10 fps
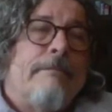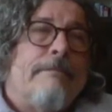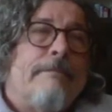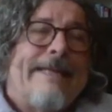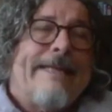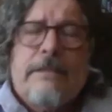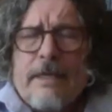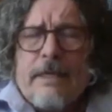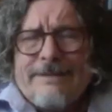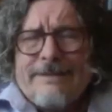that's the
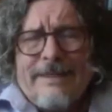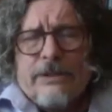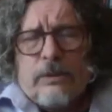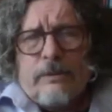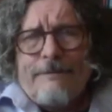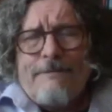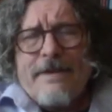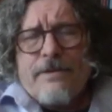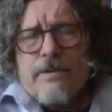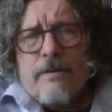essential
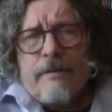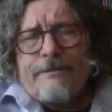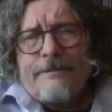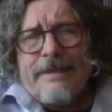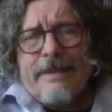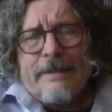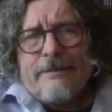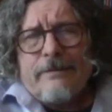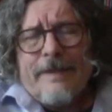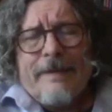feature of the
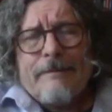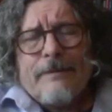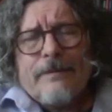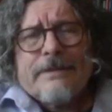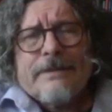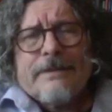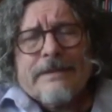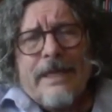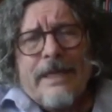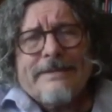Yellow Emperor's
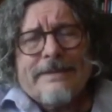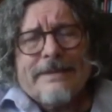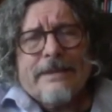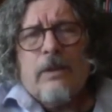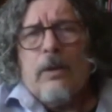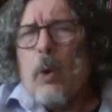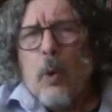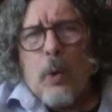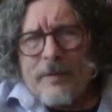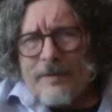Classic
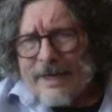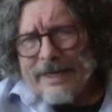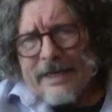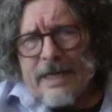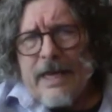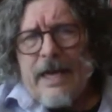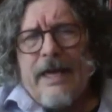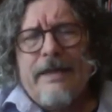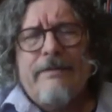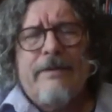opening,
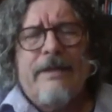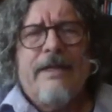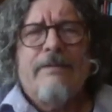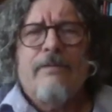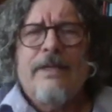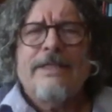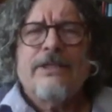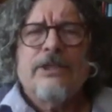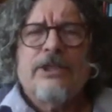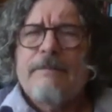and in
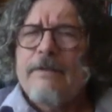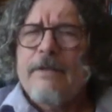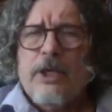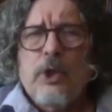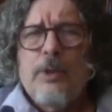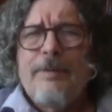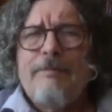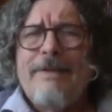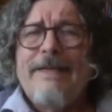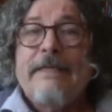relationship of the human
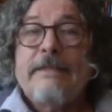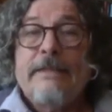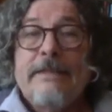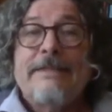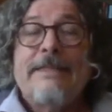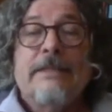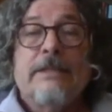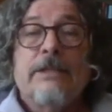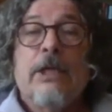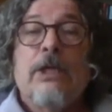being to the
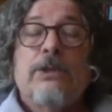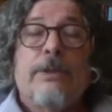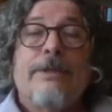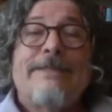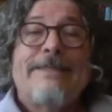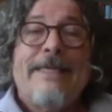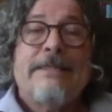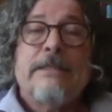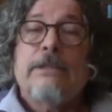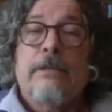seasons. So the
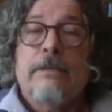seasons